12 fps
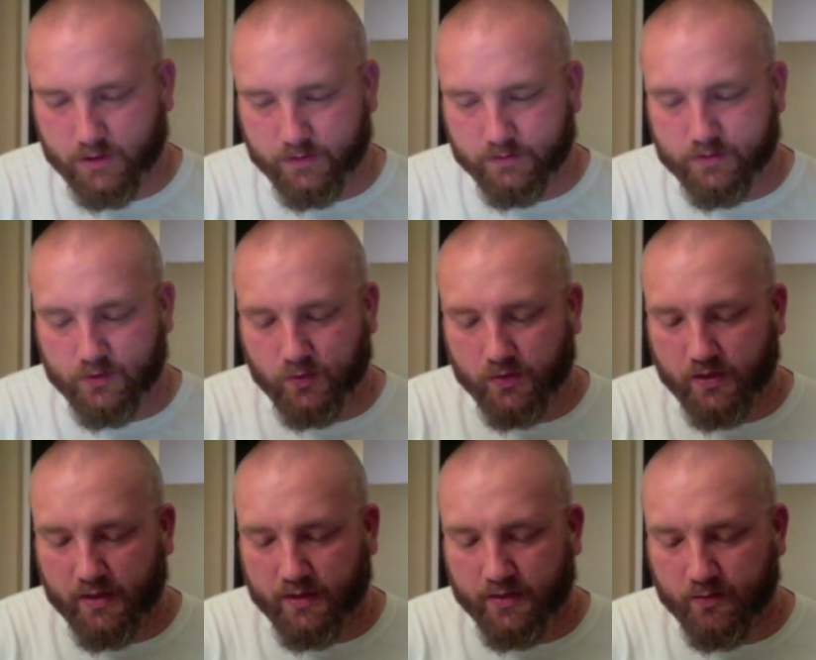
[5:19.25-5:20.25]

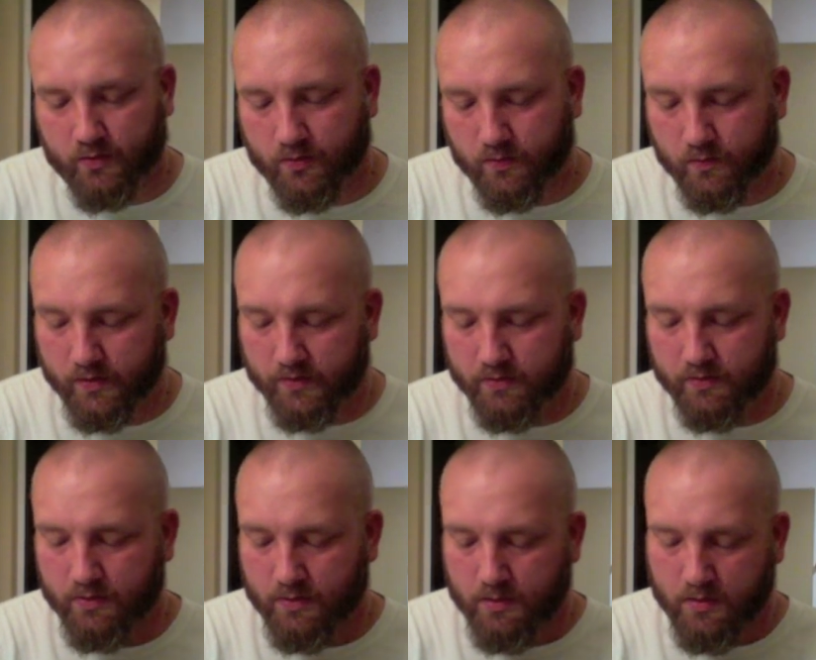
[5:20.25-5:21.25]
storyline they were going with.
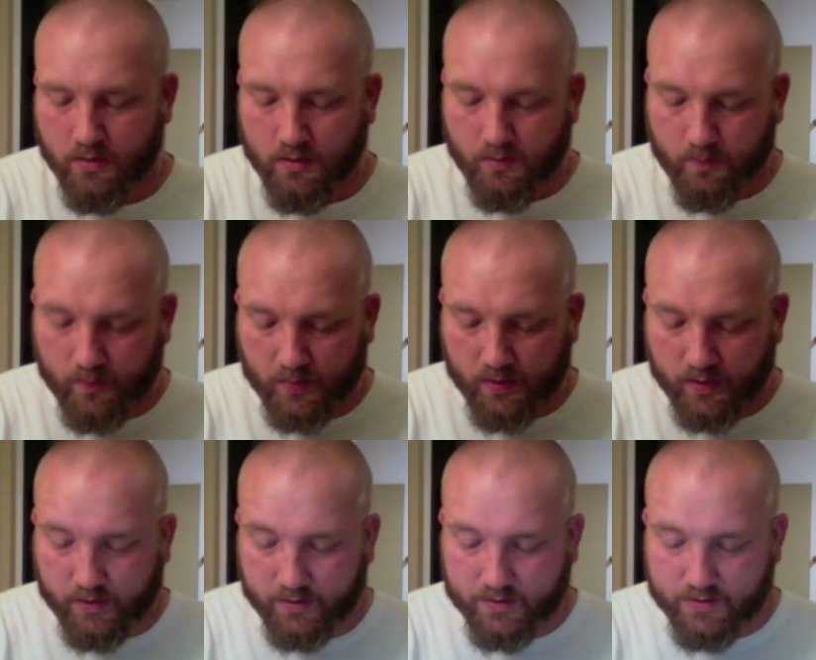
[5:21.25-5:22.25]
But
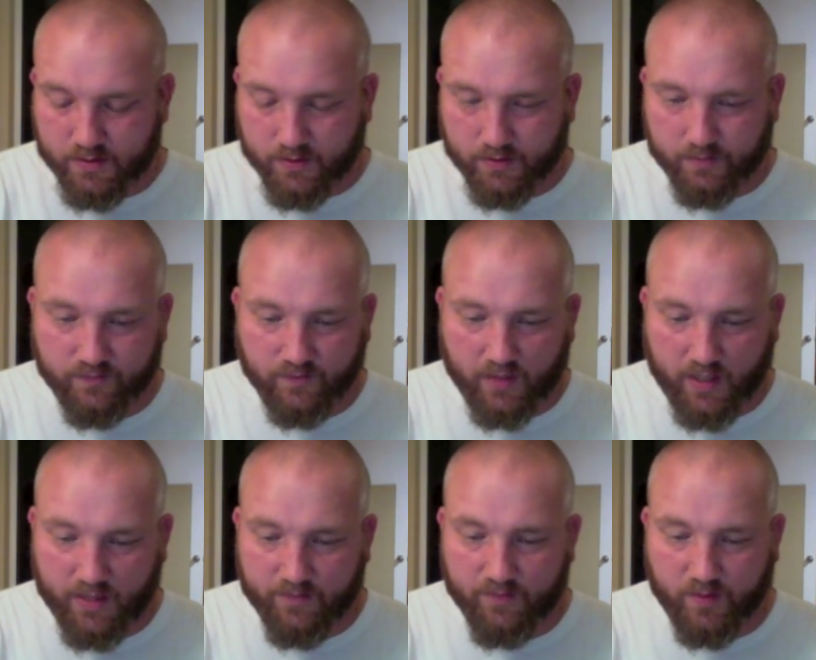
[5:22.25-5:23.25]
uh, it's uh,
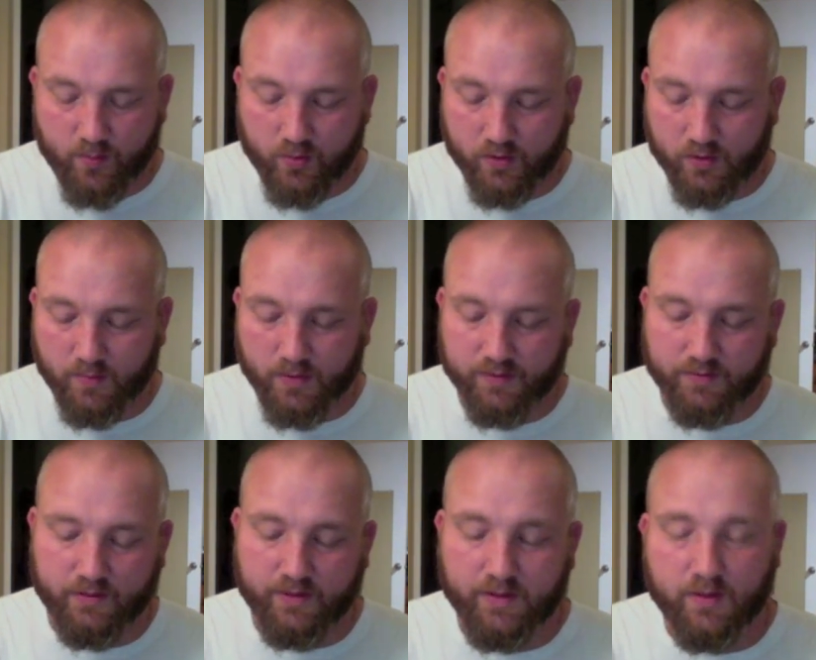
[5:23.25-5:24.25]
out of Vampirella
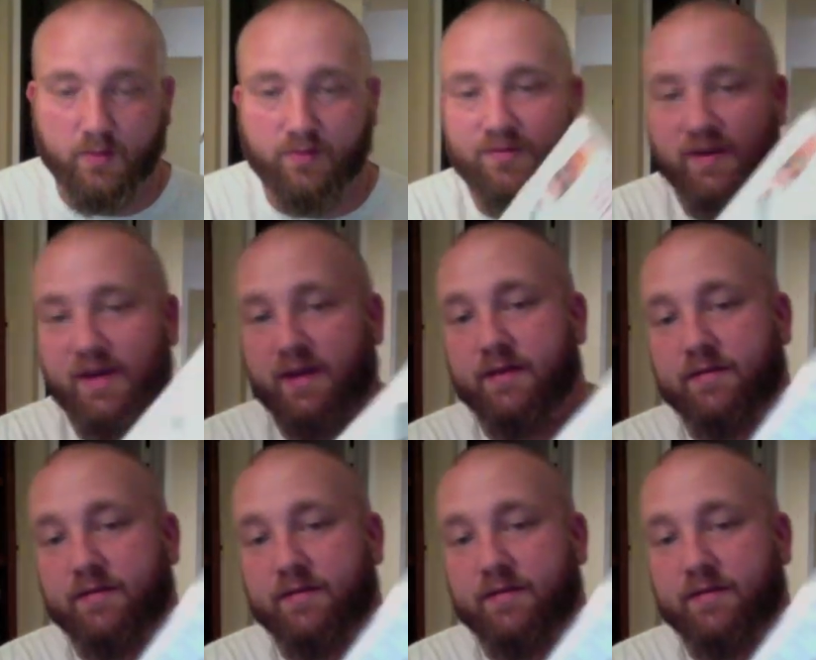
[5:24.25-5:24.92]
Monthly, number five.